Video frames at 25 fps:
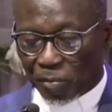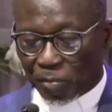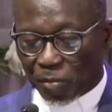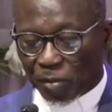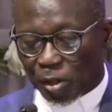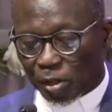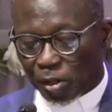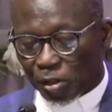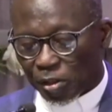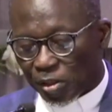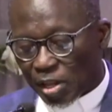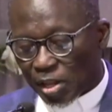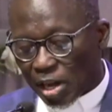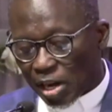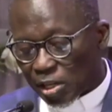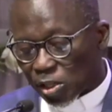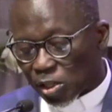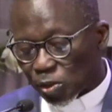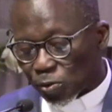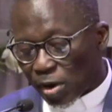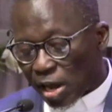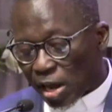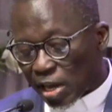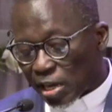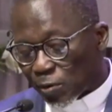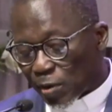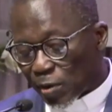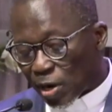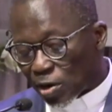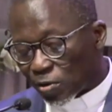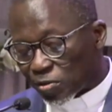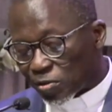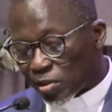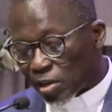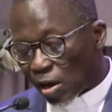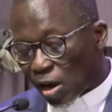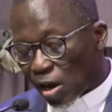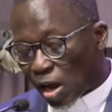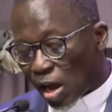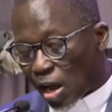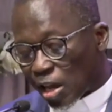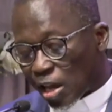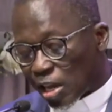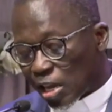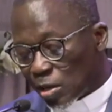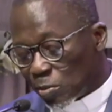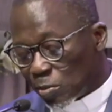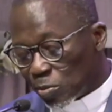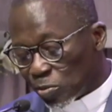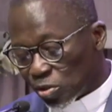That is why in one of our
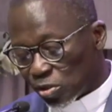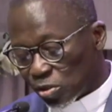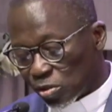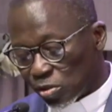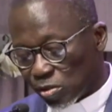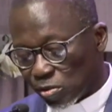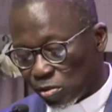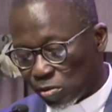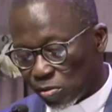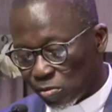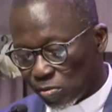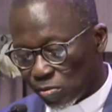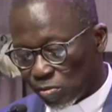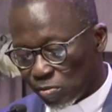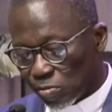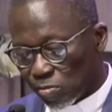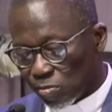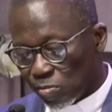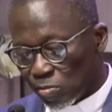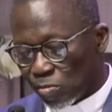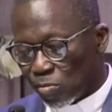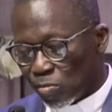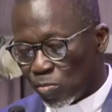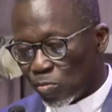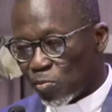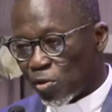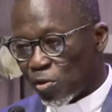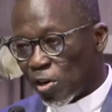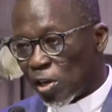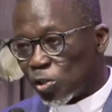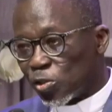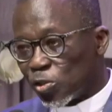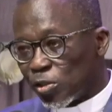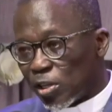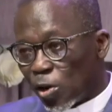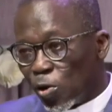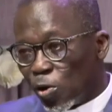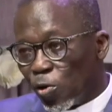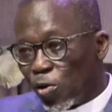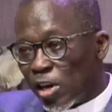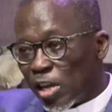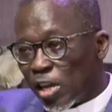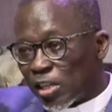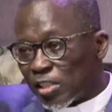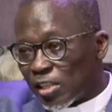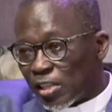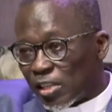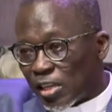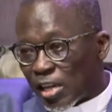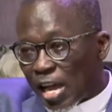hymns, praise to the holiest in
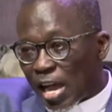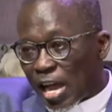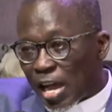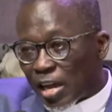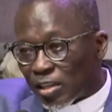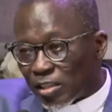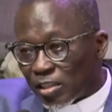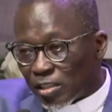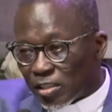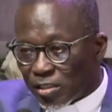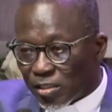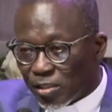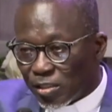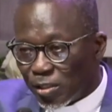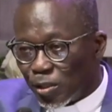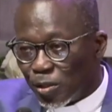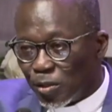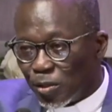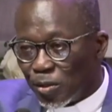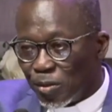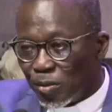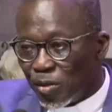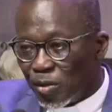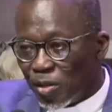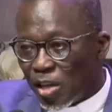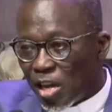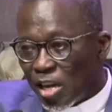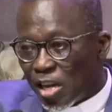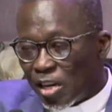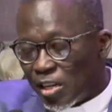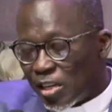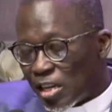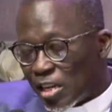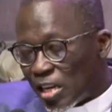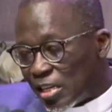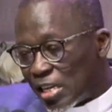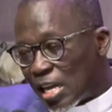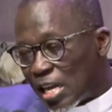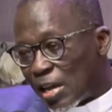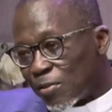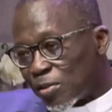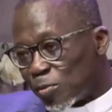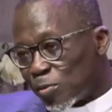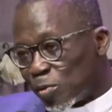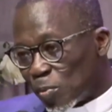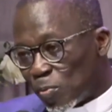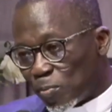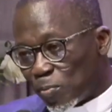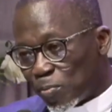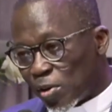the height, and in the depth we
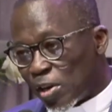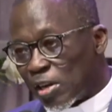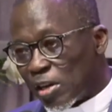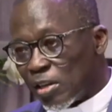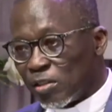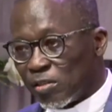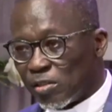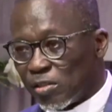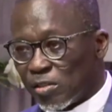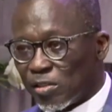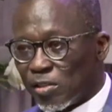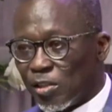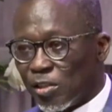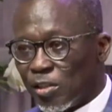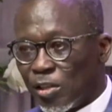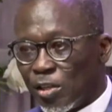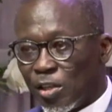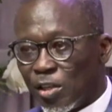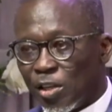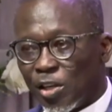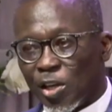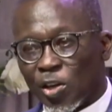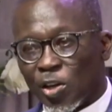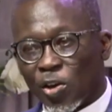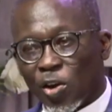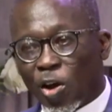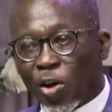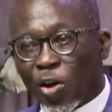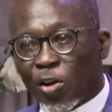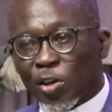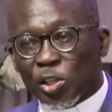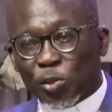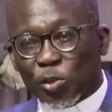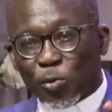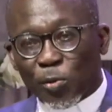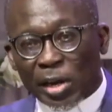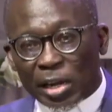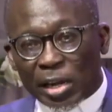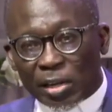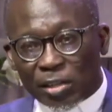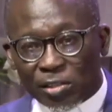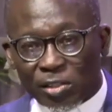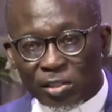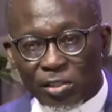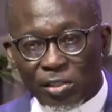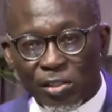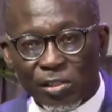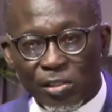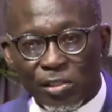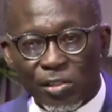praise. In all his
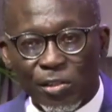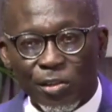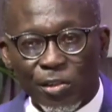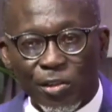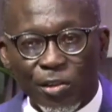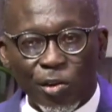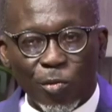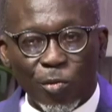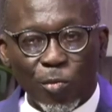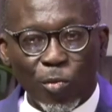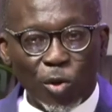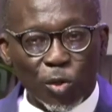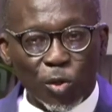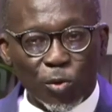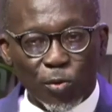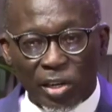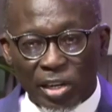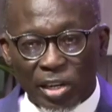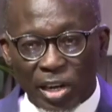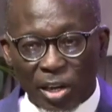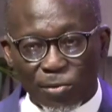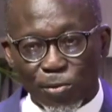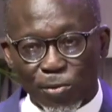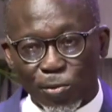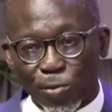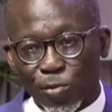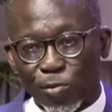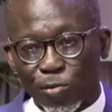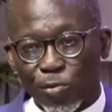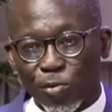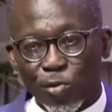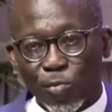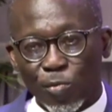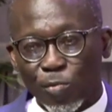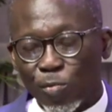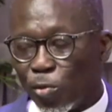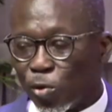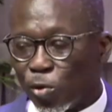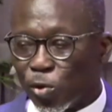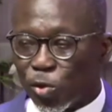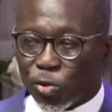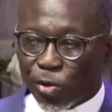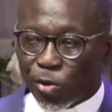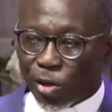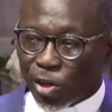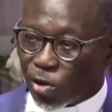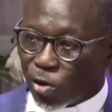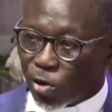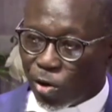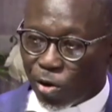words, most wonderful, most sure in
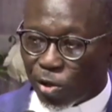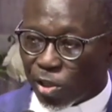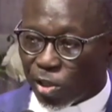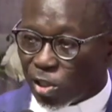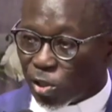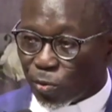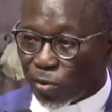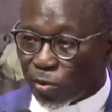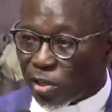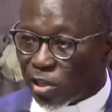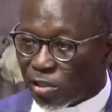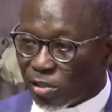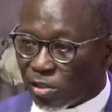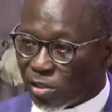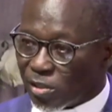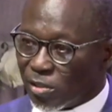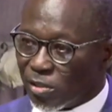all his ways.